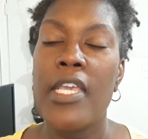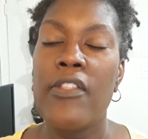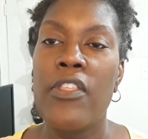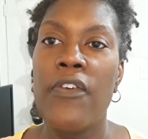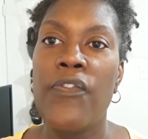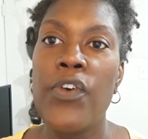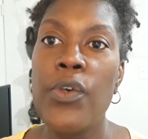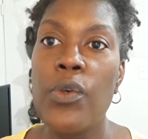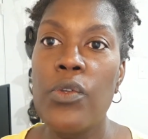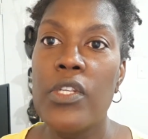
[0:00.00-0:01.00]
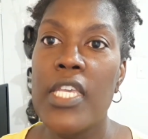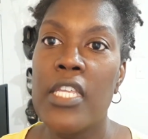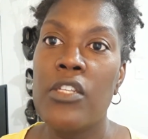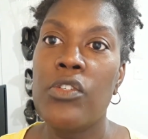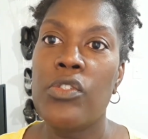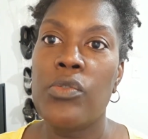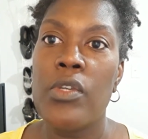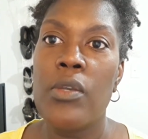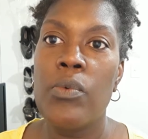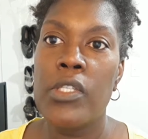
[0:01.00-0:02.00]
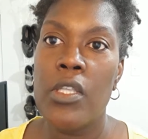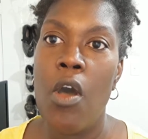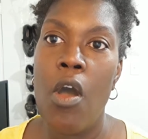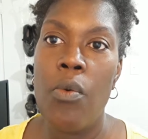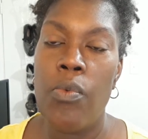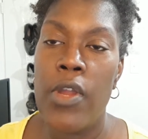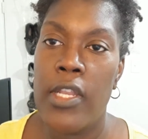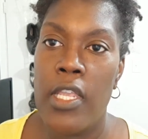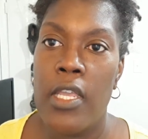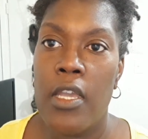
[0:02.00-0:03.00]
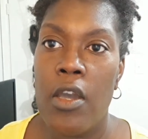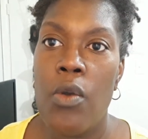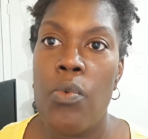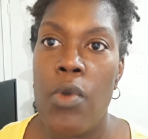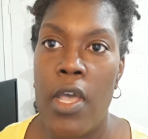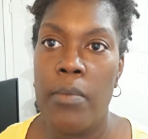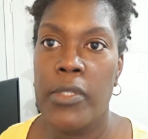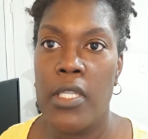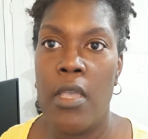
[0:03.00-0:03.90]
the food industry was already corrupt,